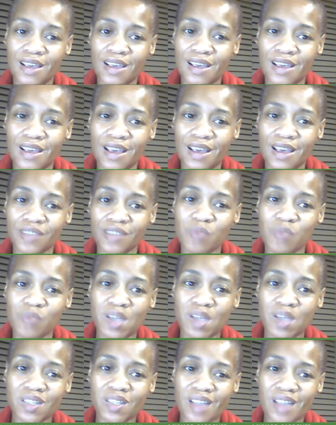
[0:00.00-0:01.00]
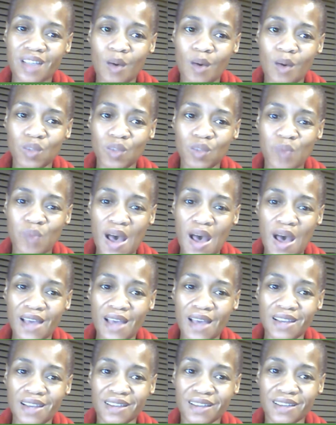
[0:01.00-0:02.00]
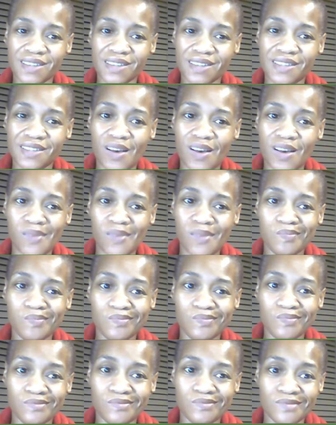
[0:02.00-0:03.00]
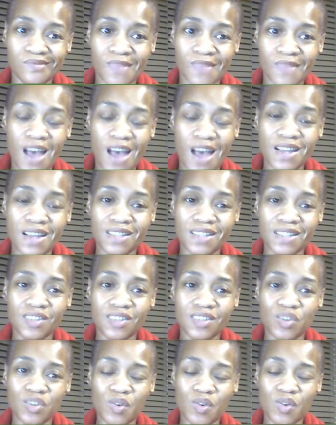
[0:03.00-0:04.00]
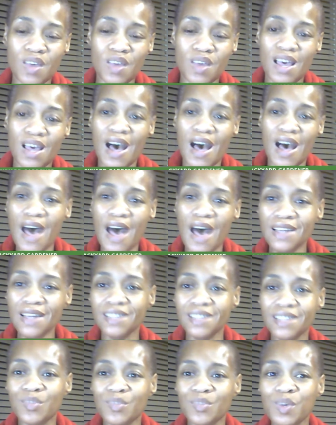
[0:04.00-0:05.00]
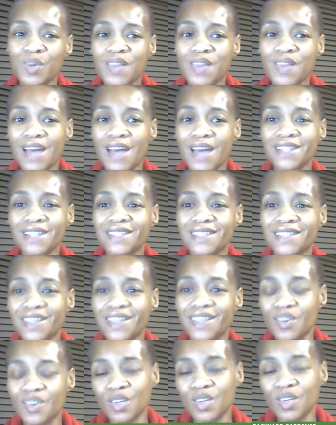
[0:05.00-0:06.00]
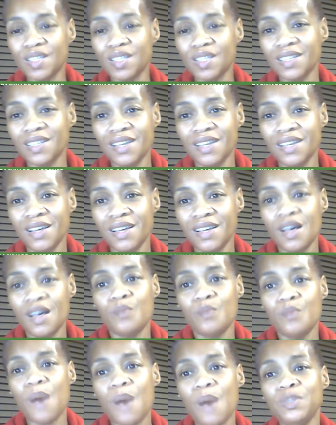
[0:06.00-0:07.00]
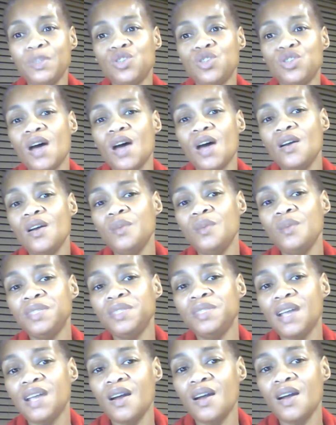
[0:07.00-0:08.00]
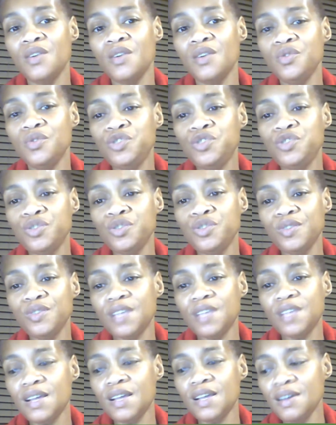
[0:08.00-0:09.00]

as much as I was buying it. So I need to do, I need to put that into use. Mama tried Homestead. Are you juicing?